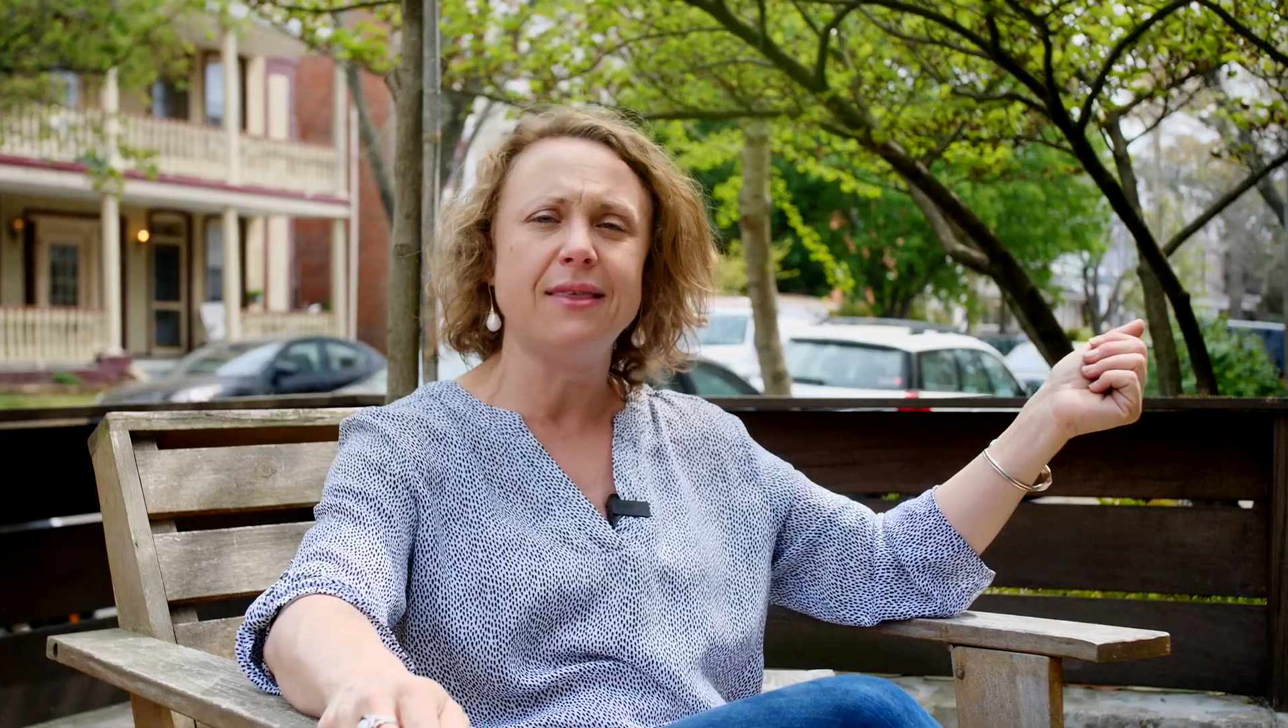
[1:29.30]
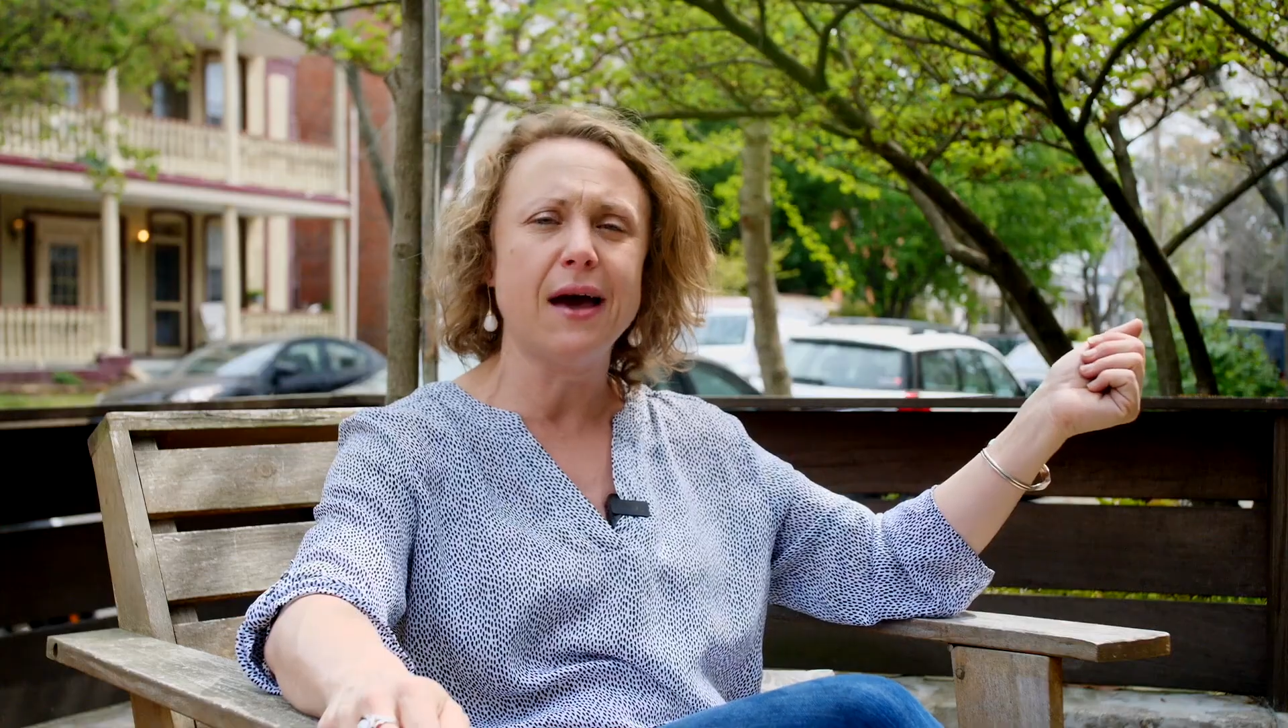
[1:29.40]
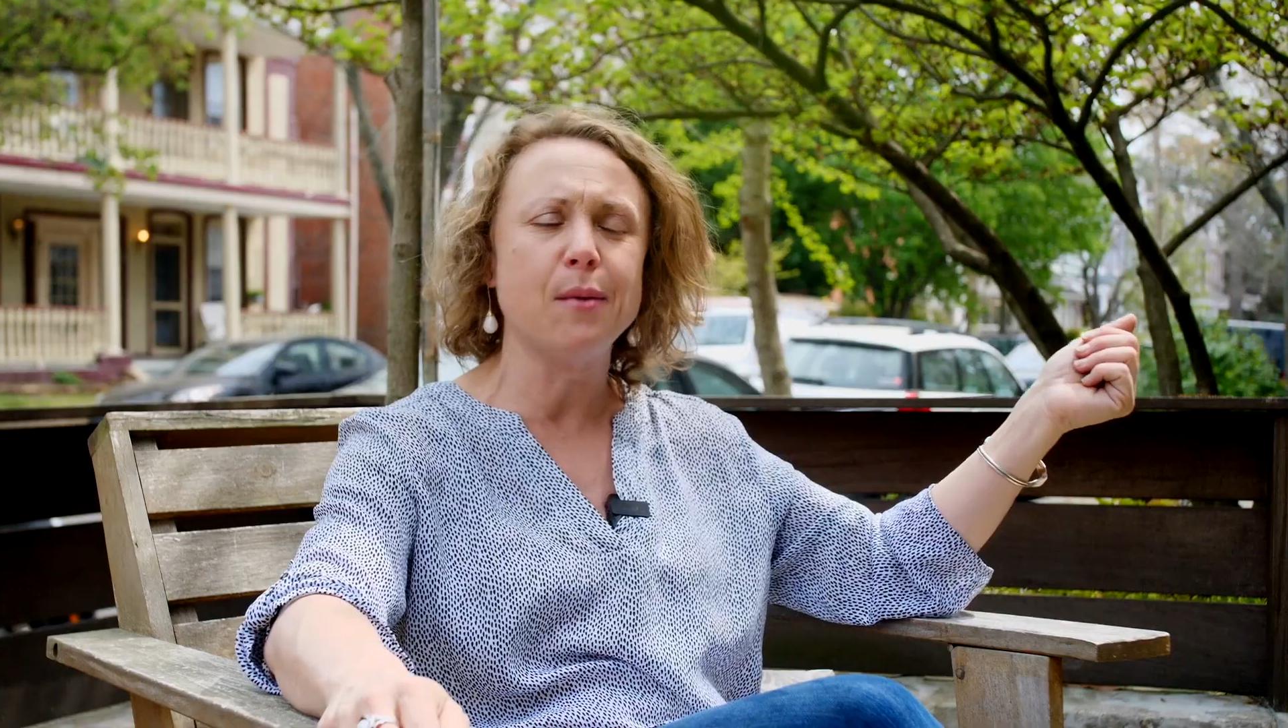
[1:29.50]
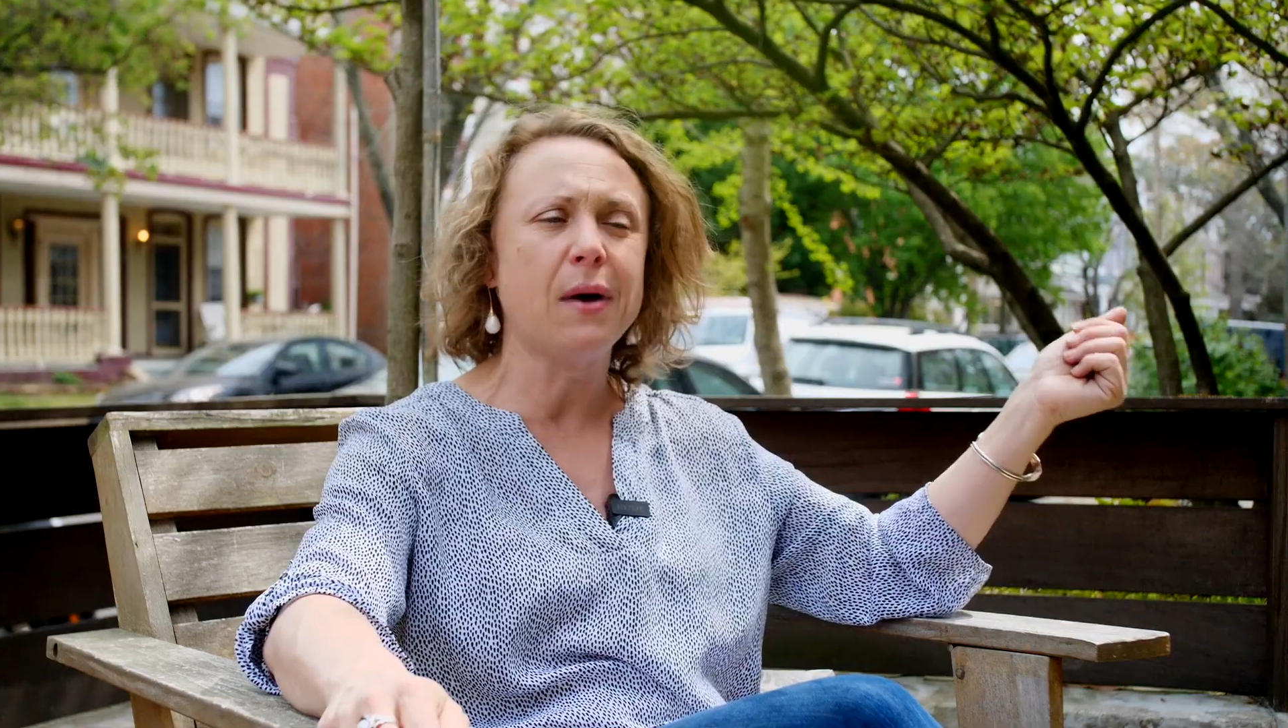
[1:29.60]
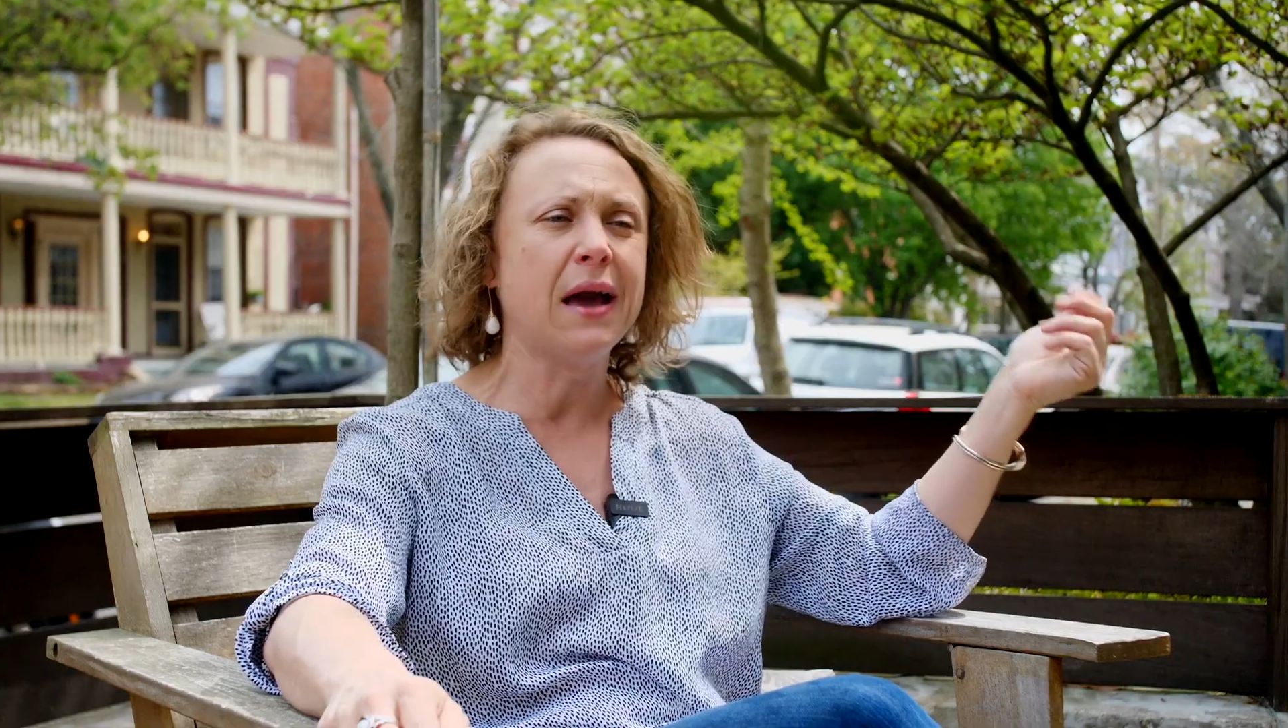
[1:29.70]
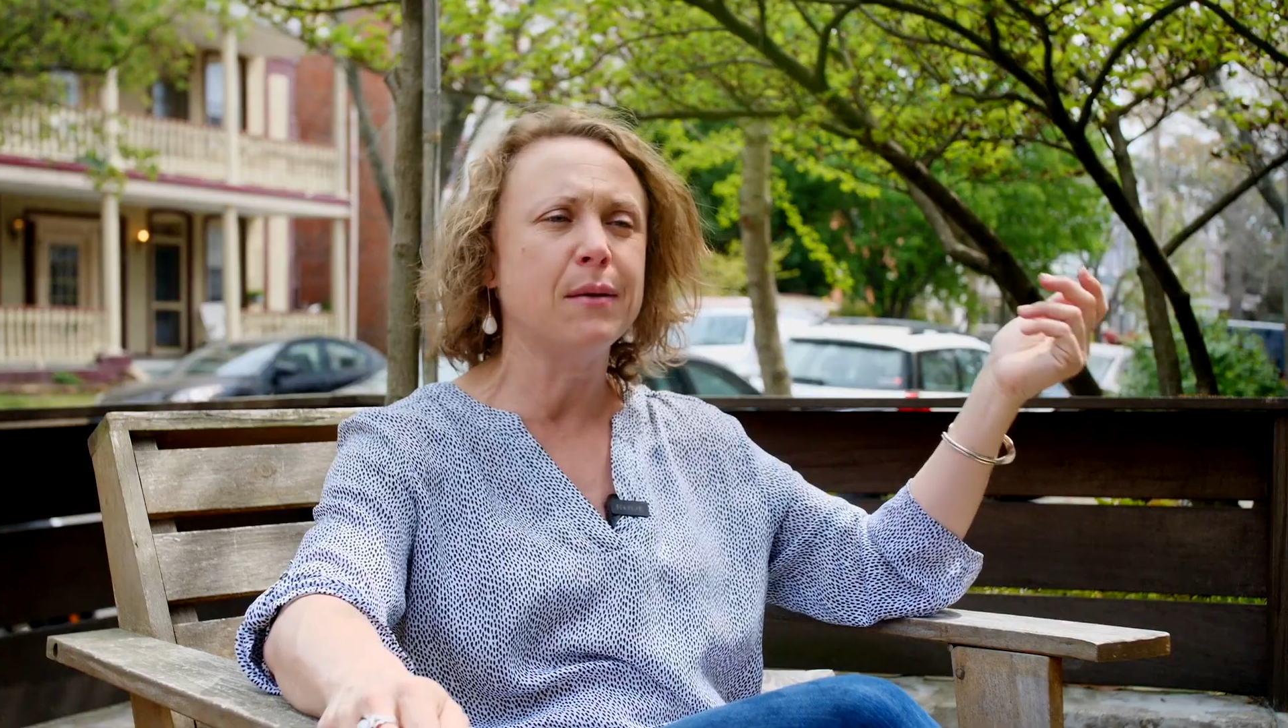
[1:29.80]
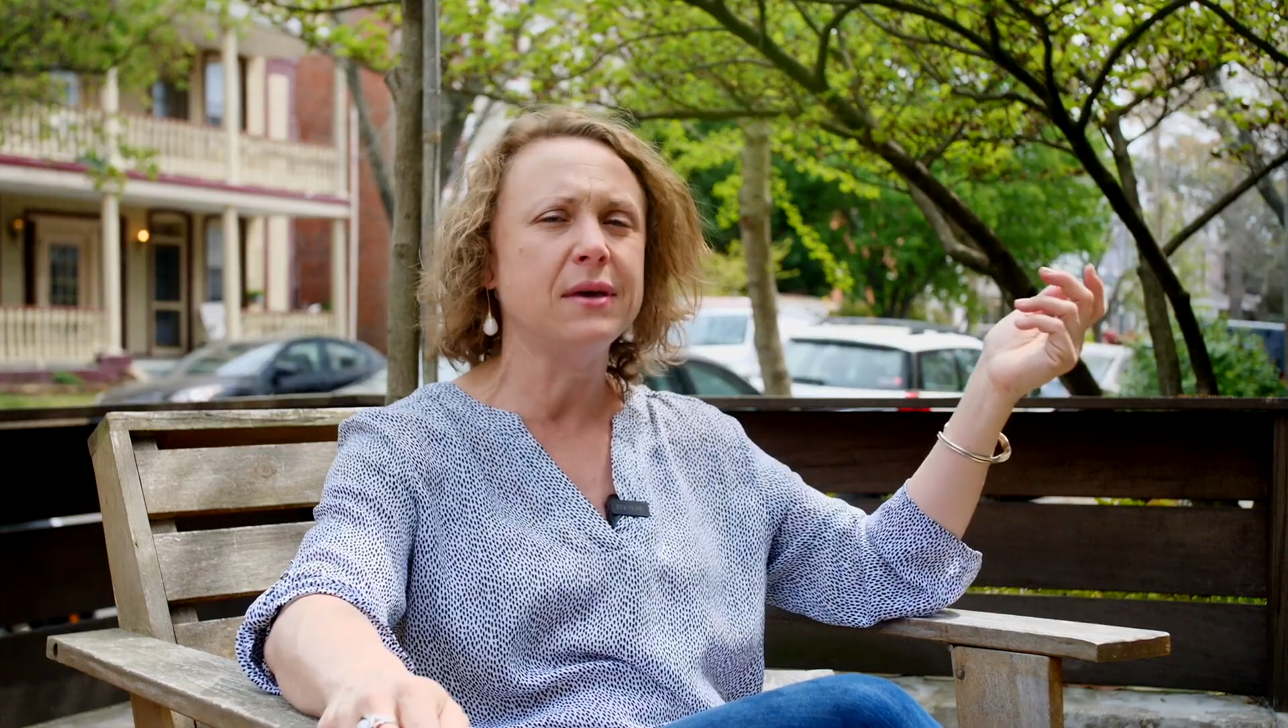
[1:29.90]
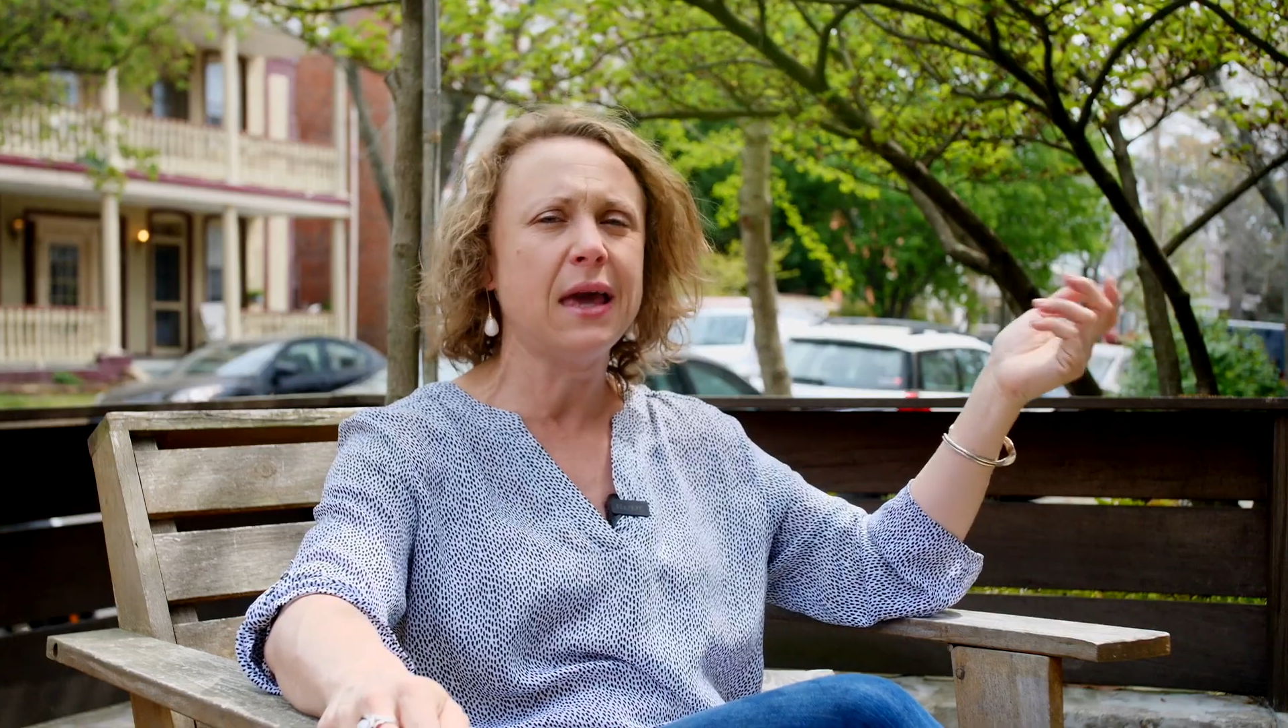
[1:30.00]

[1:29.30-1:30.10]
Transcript: them, I am